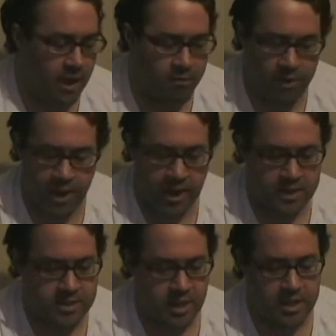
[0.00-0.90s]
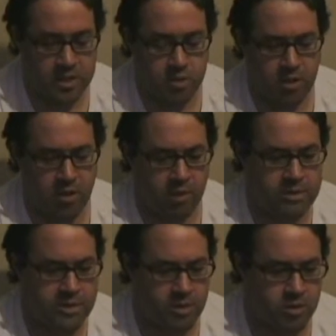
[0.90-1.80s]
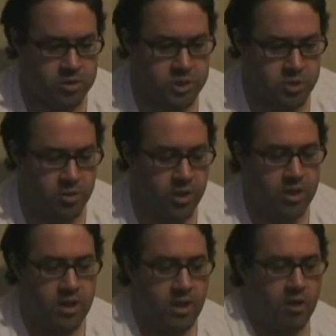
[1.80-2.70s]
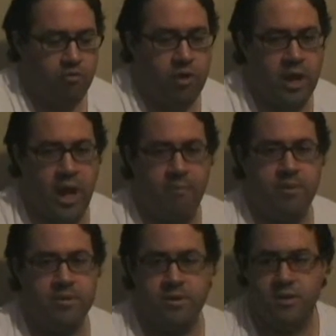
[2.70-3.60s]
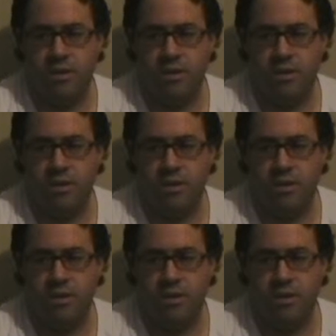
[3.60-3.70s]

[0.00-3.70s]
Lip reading: I ran outside and I told my grandmother the whole story of what happened,